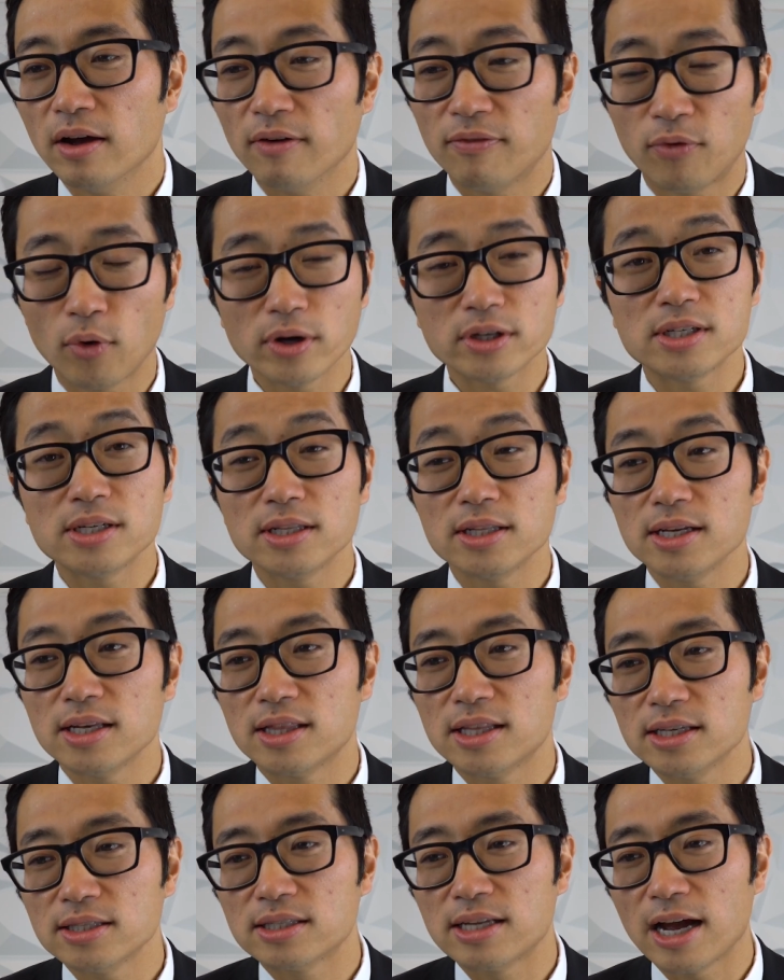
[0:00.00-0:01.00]
Fortunately,
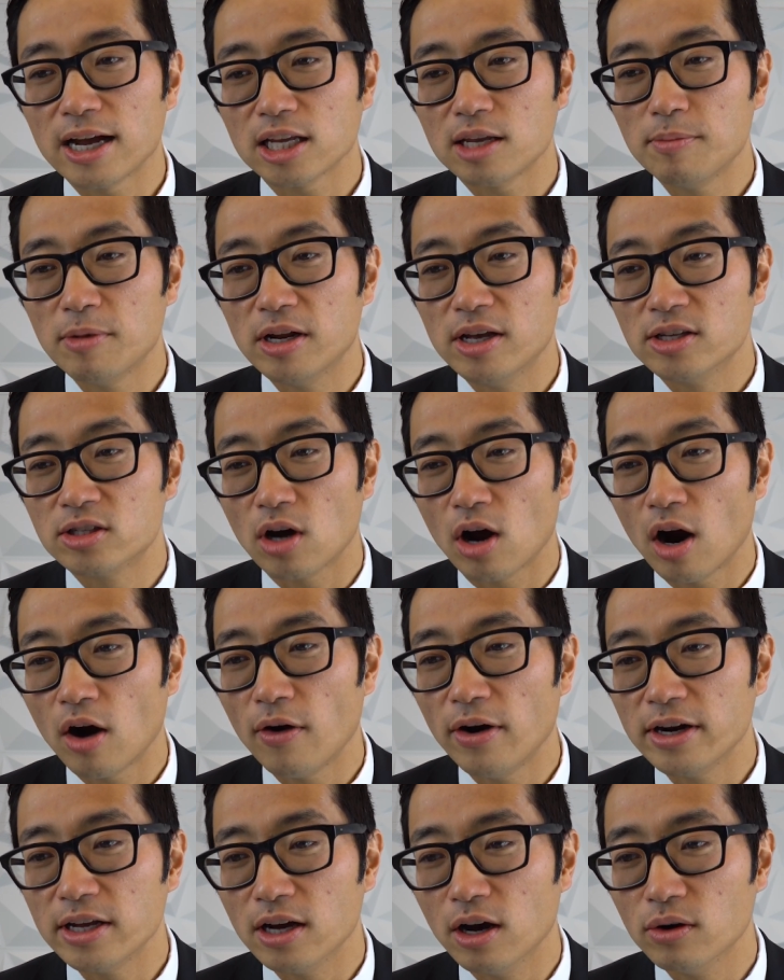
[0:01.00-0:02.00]
this document is
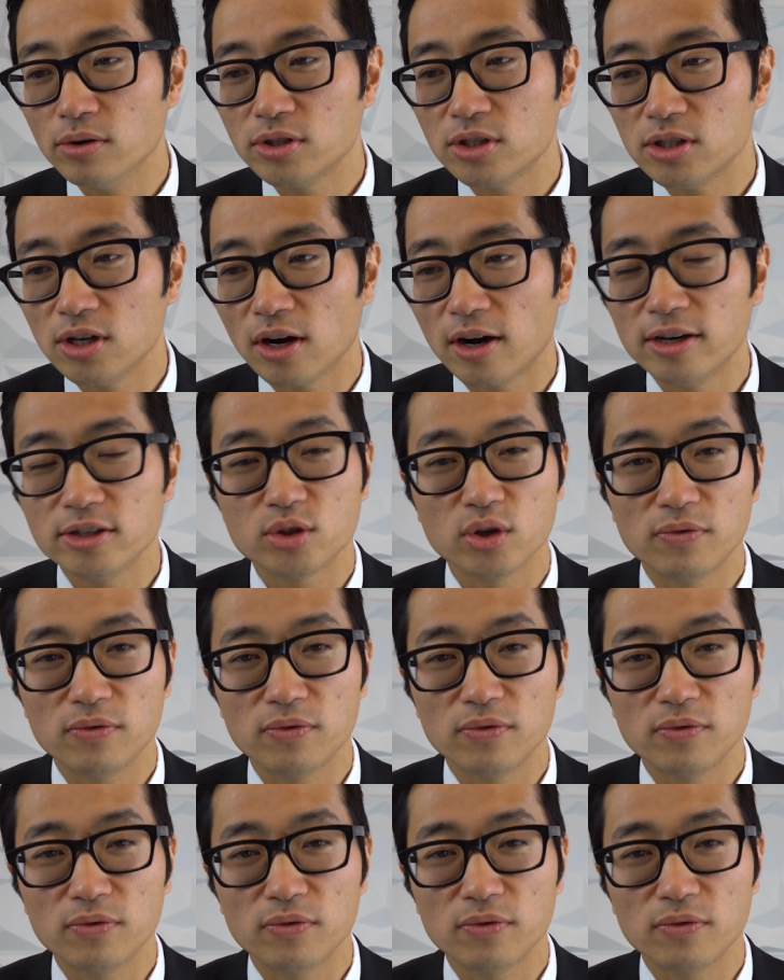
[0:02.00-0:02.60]
already OCR.